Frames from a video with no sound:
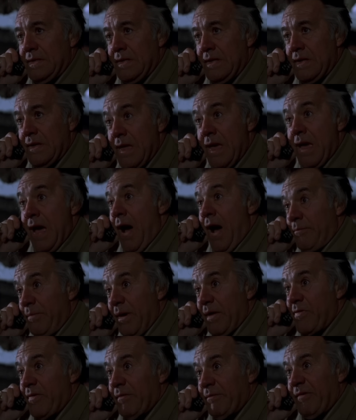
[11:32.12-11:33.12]
Valery. They
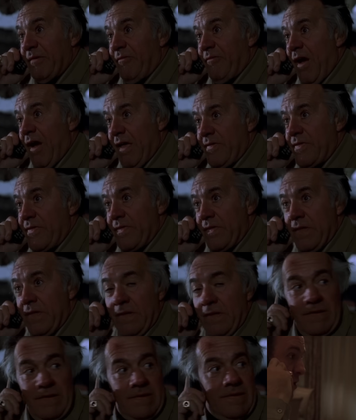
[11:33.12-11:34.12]
fail miserably at
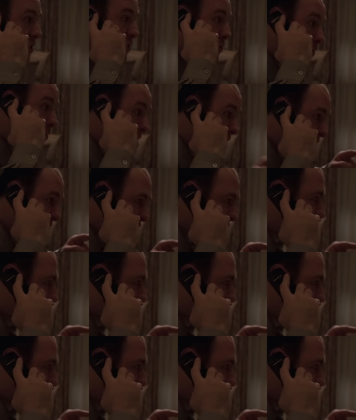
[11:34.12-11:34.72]
accomplishing this.